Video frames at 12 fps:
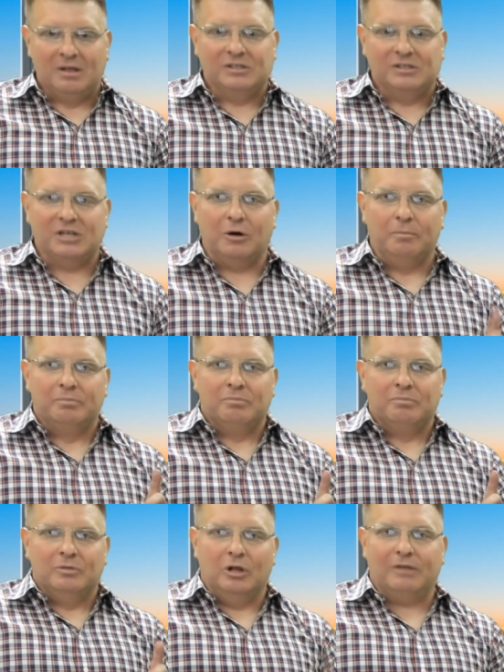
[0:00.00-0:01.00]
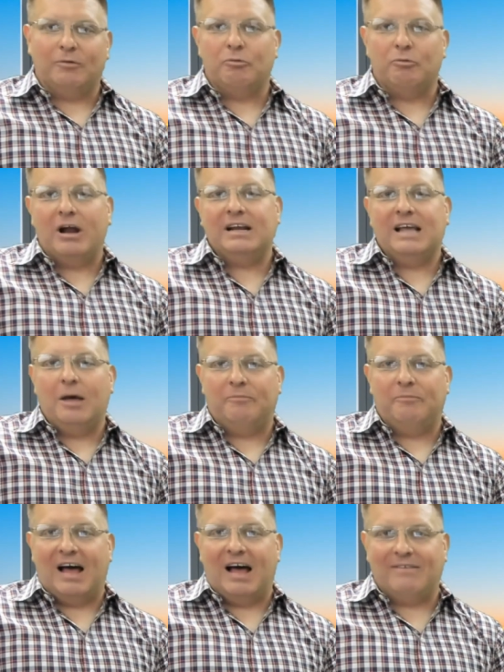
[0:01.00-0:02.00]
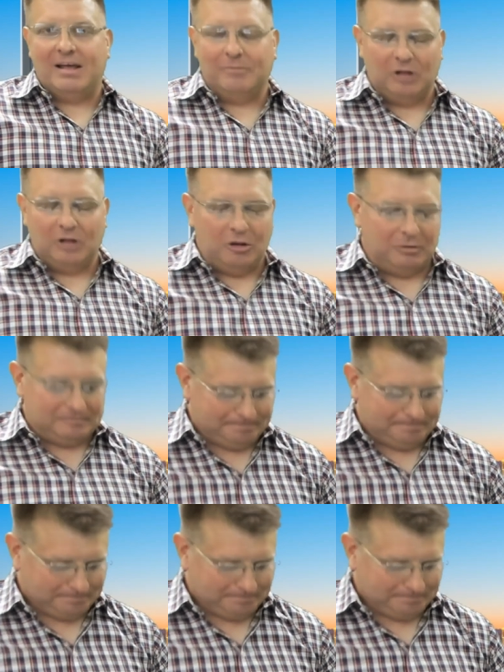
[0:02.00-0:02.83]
So looking for branding help, 5AM Global.